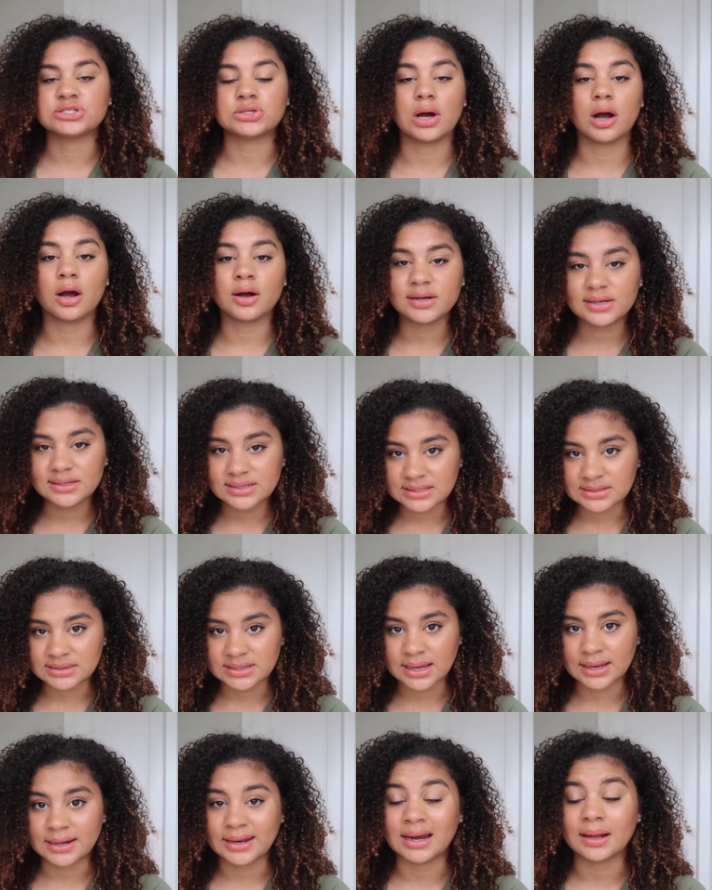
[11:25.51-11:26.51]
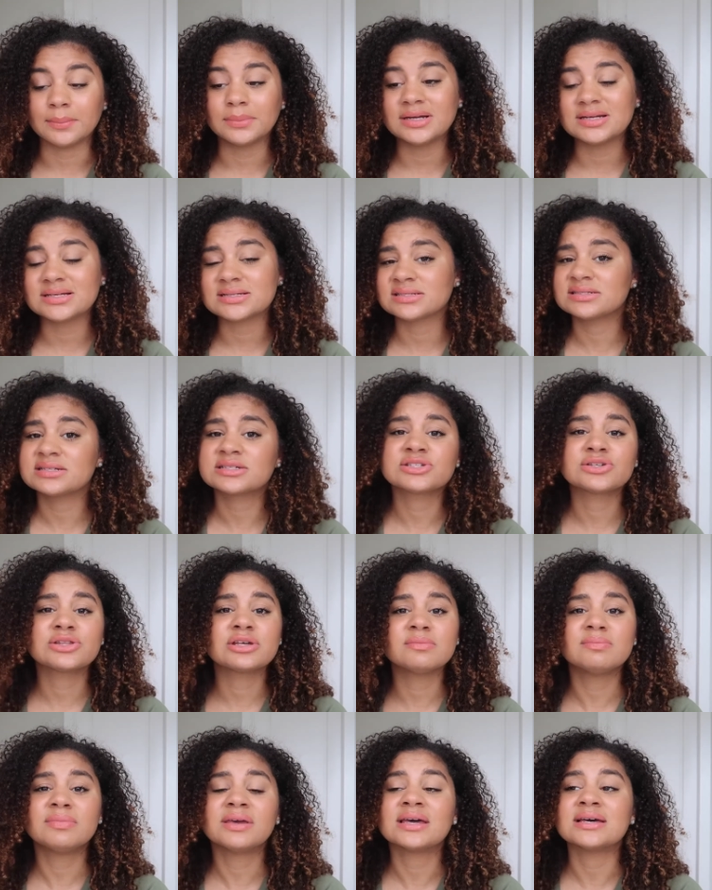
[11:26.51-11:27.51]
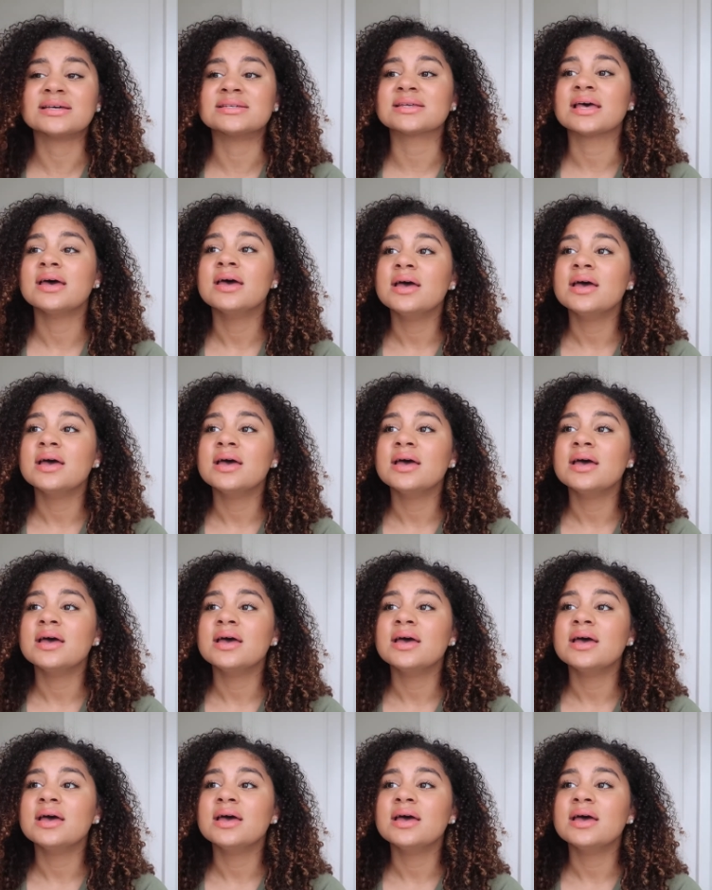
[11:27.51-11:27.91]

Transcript: So I already did that and I'm going to stick to them because